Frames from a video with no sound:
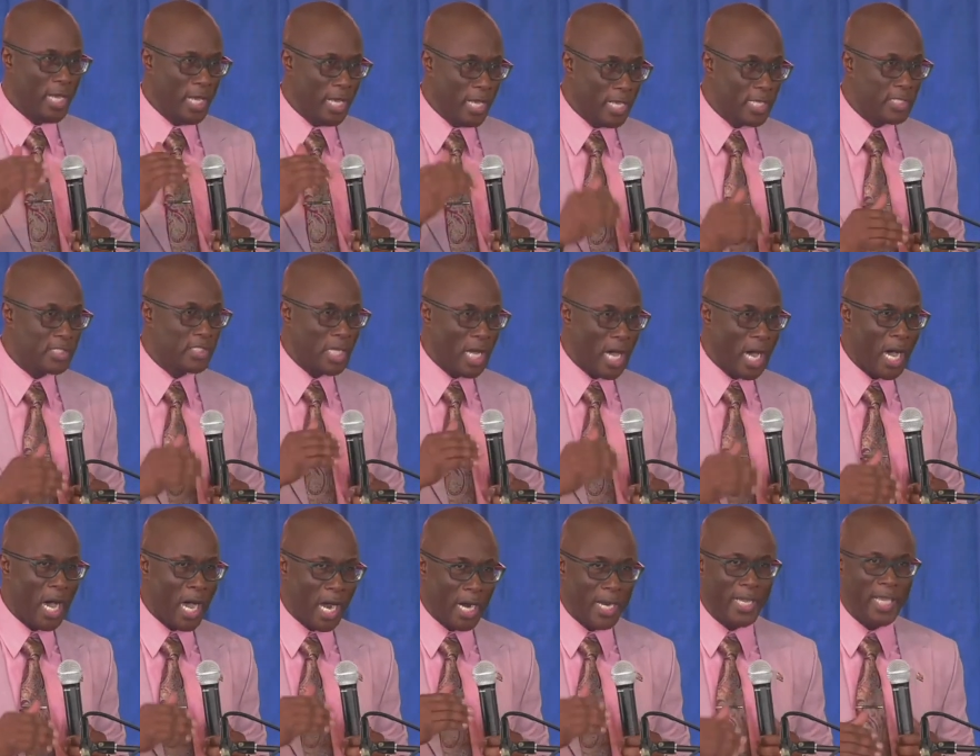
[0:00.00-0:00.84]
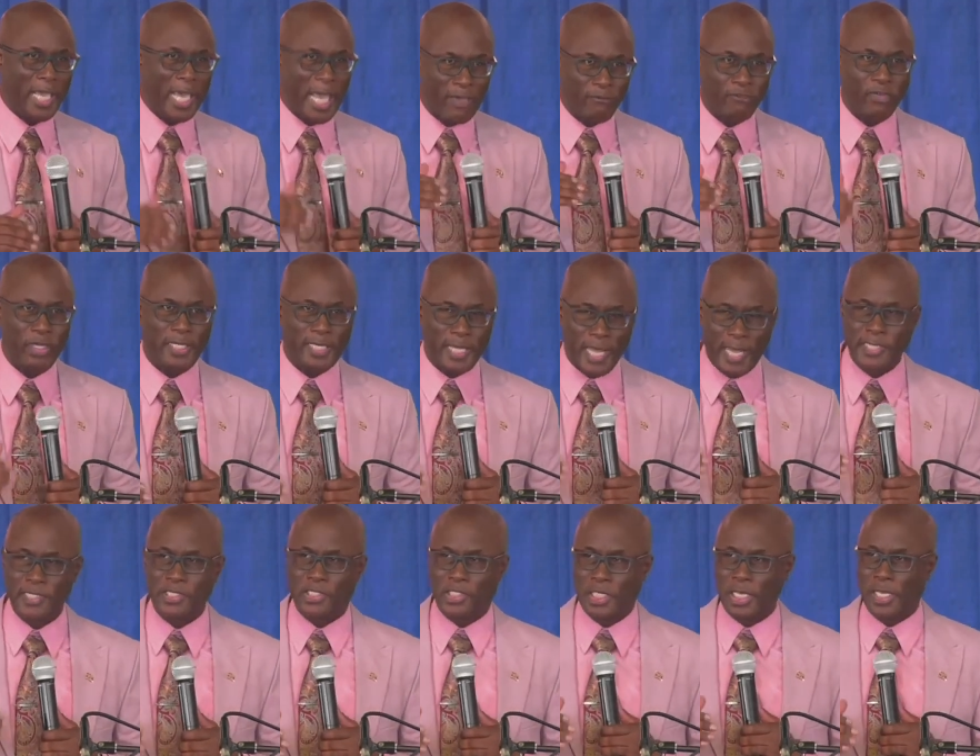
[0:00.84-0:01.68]
These are
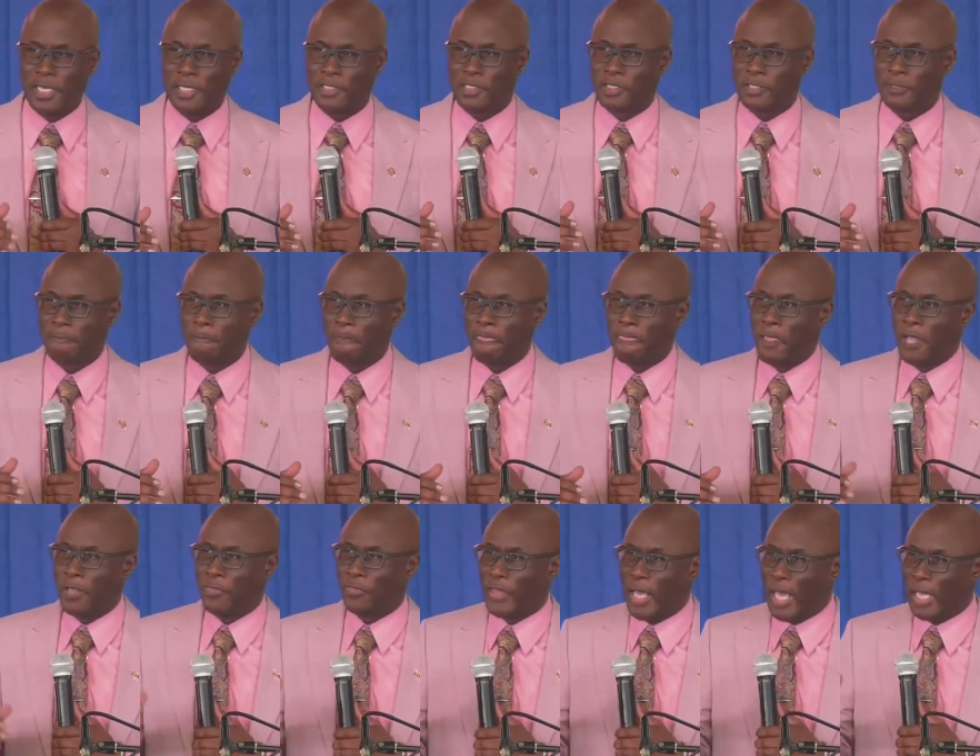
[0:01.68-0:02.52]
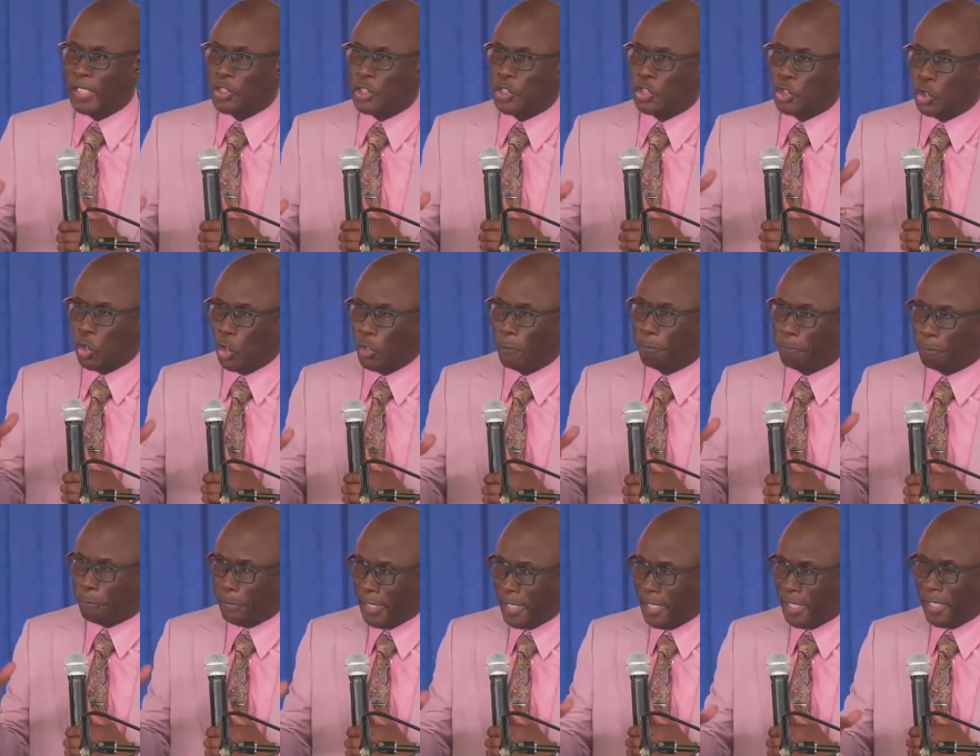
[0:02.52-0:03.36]
evidences that should
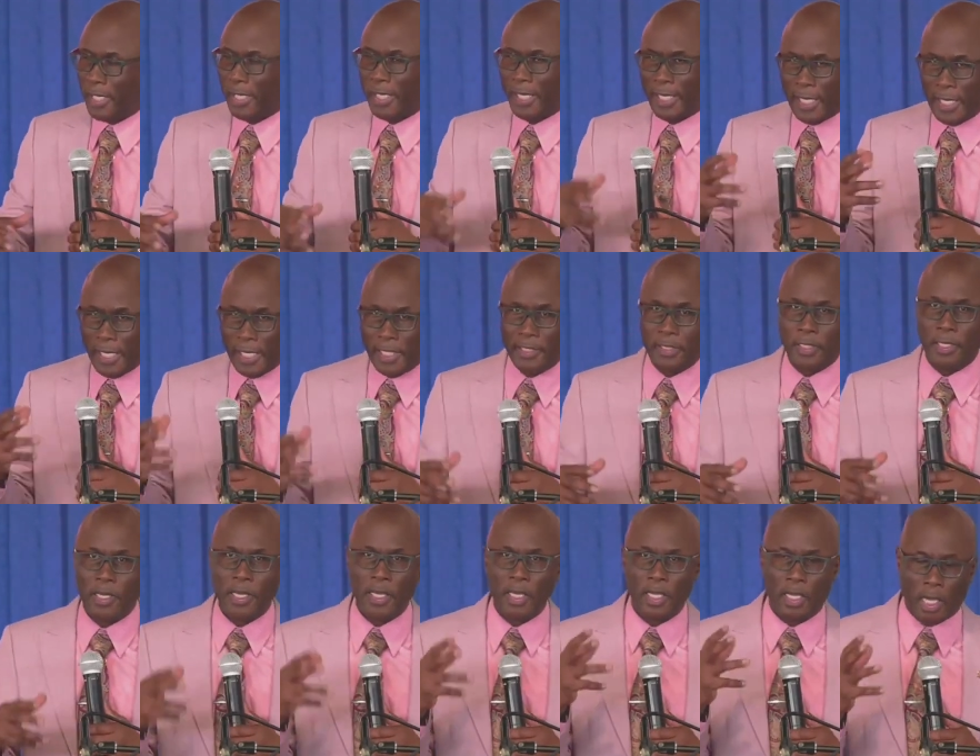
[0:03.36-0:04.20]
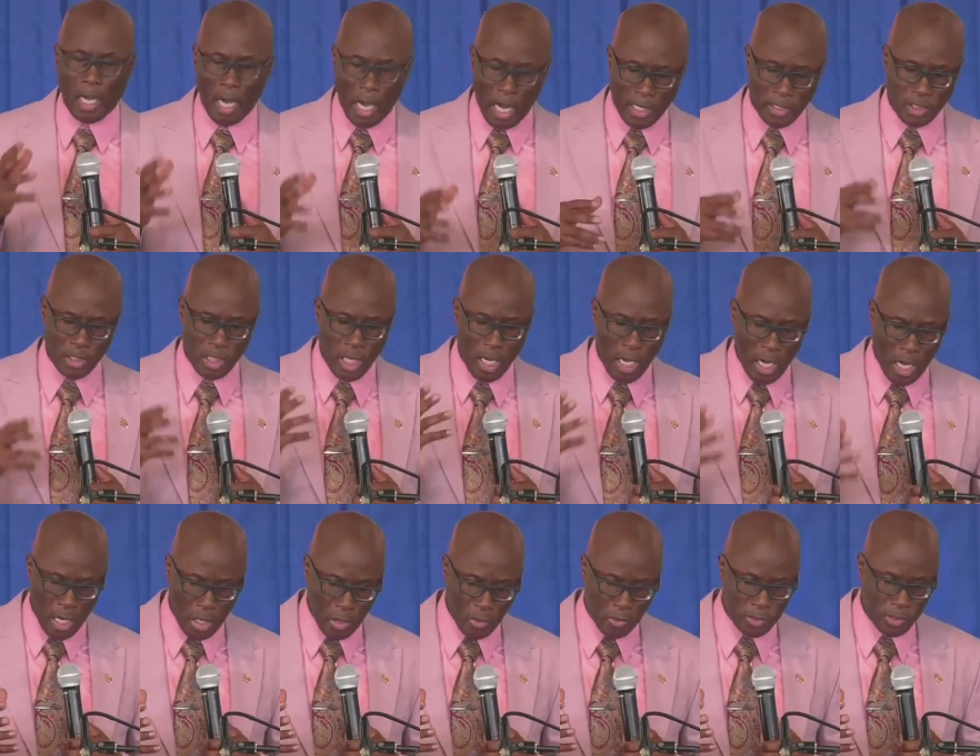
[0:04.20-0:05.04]
be in God's
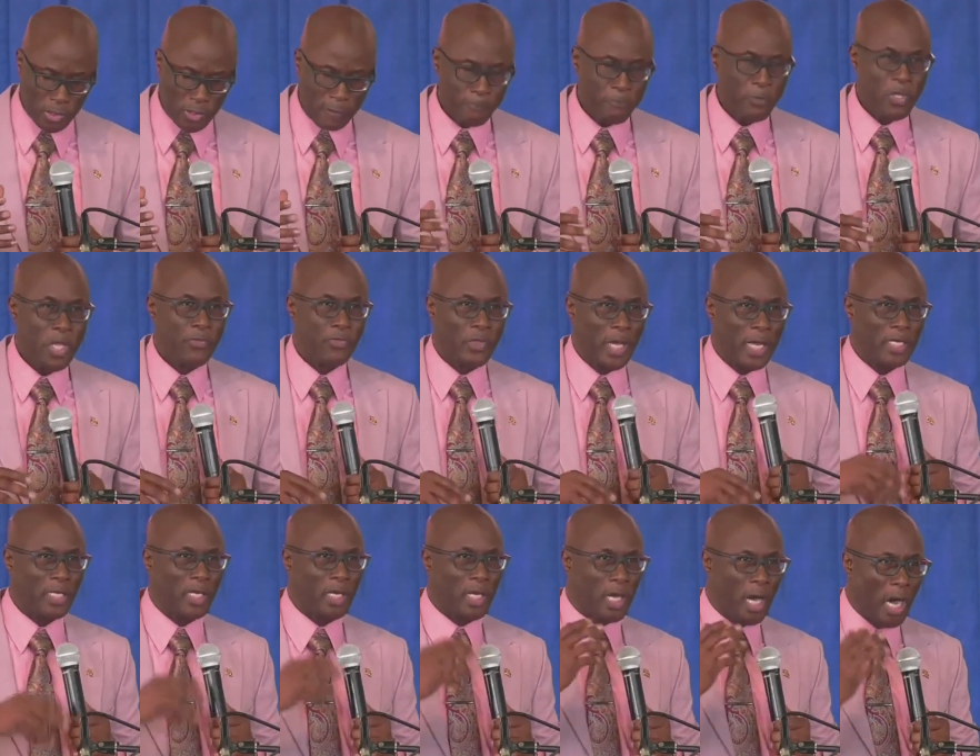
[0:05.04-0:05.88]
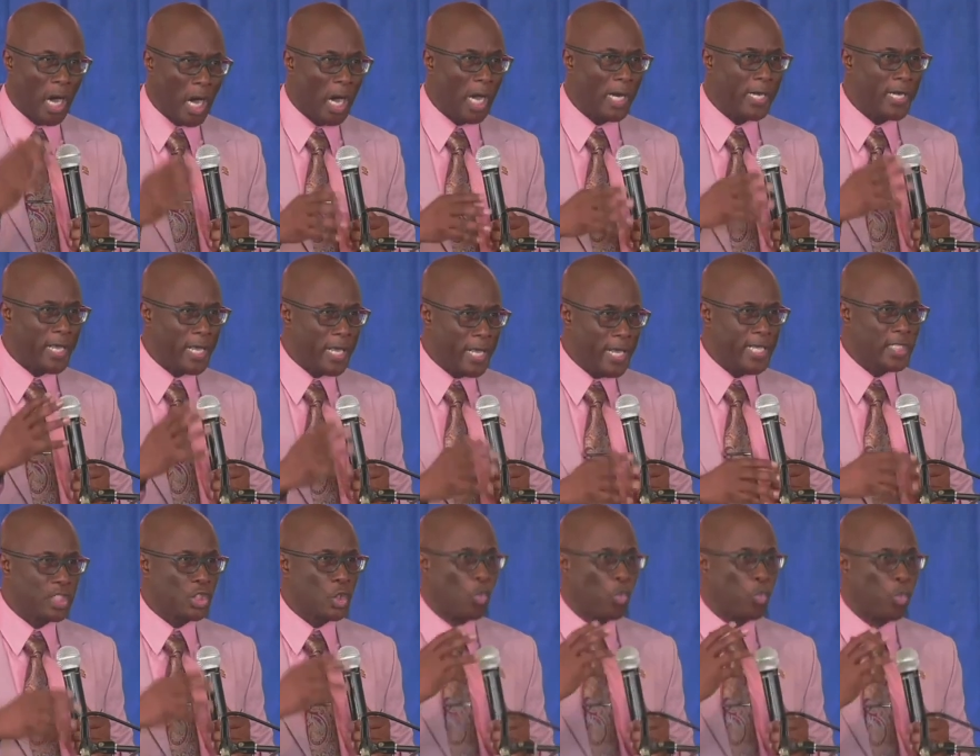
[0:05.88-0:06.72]
house, that God
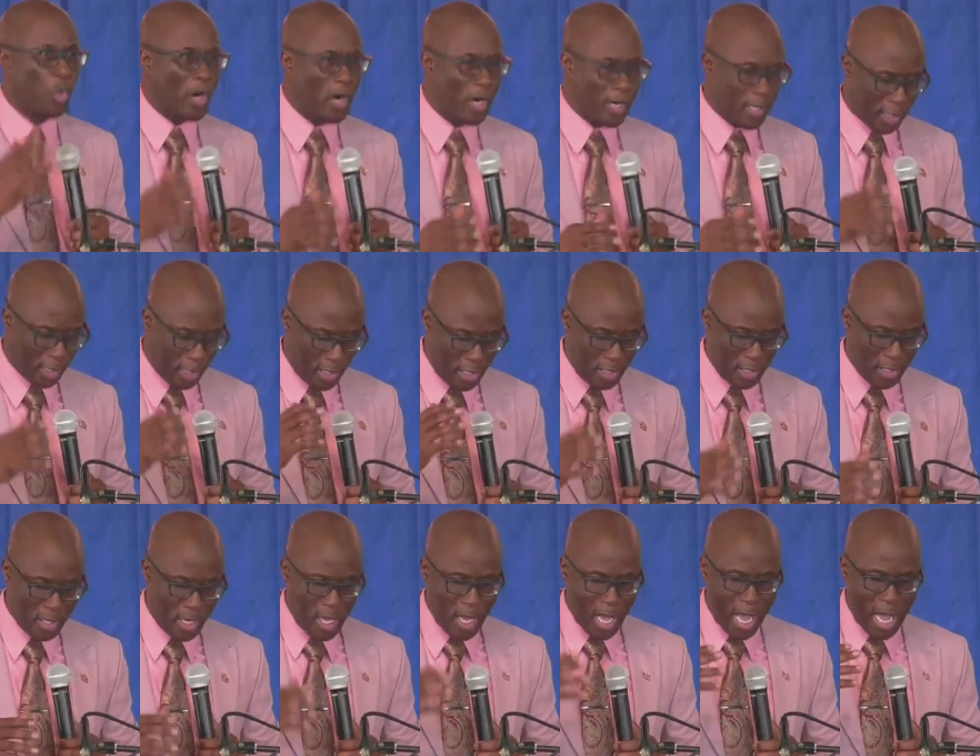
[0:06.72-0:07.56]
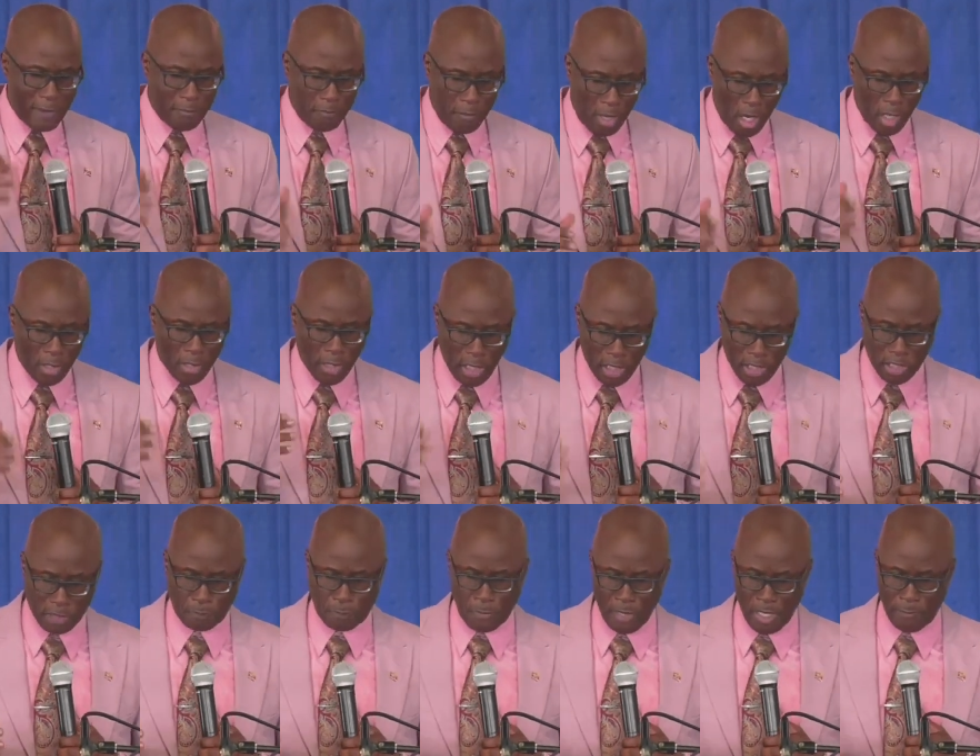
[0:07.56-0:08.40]
is working among
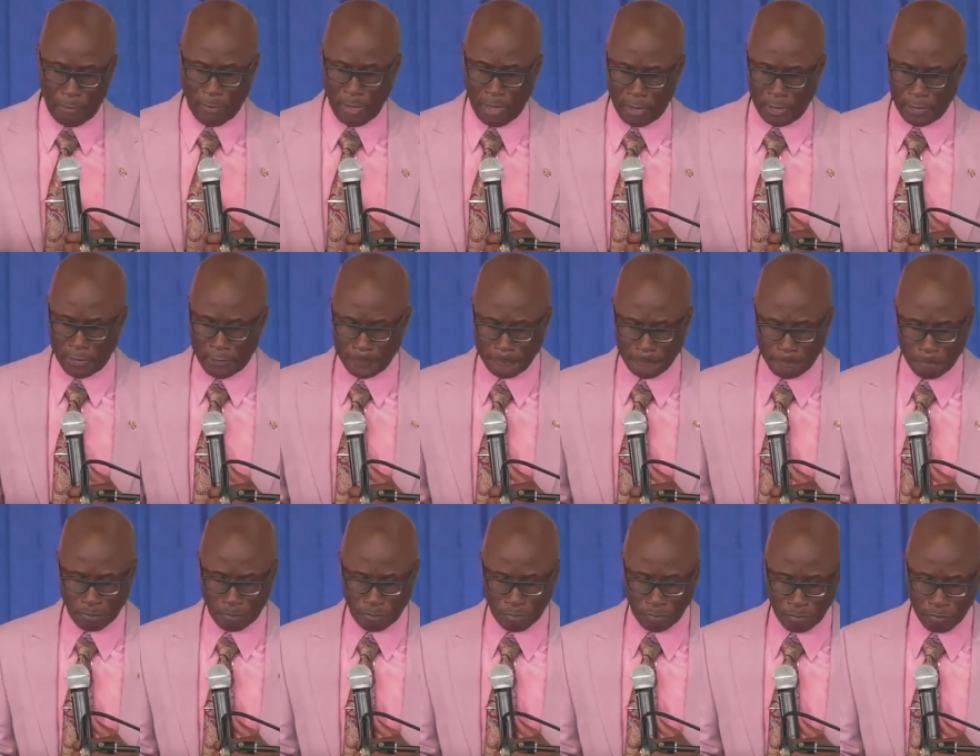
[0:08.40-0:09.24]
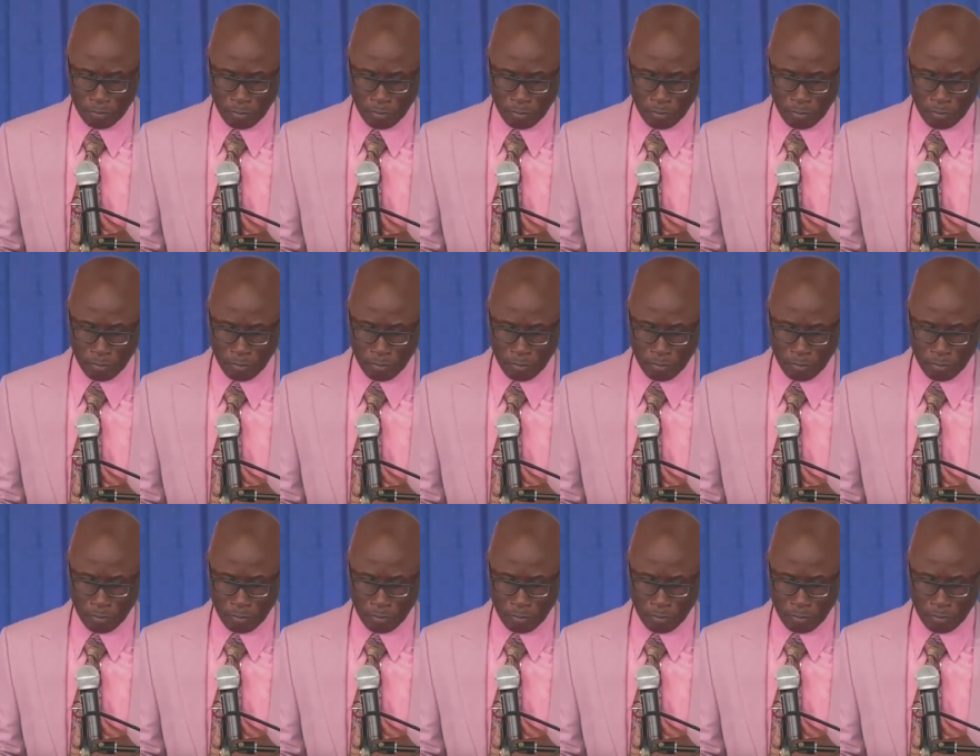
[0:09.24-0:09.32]
his people.